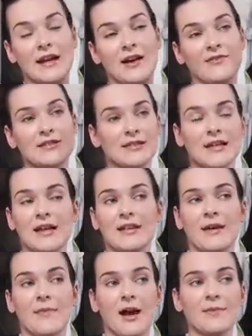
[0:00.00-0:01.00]
I have a design
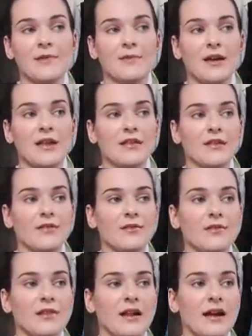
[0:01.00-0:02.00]
that I'm happy with,
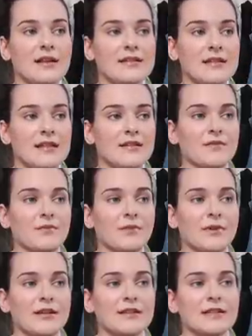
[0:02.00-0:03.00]
all I did
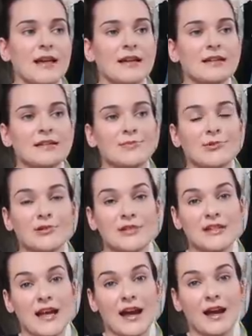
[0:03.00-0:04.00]
was
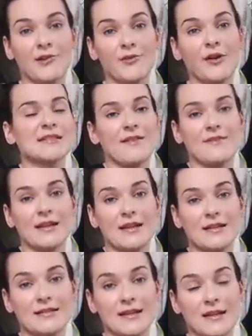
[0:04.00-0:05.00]
export it out, saved it
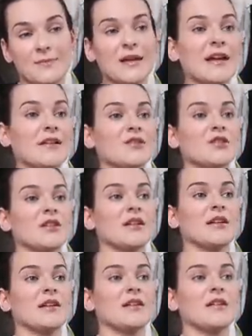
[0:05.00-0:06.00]
as a
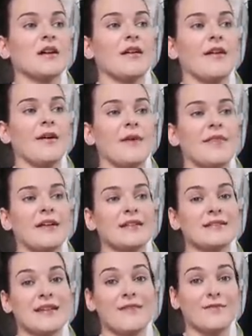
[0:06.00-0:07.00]
PNG, um, and then
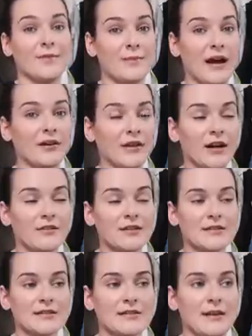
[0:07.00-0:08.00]
saved the background as a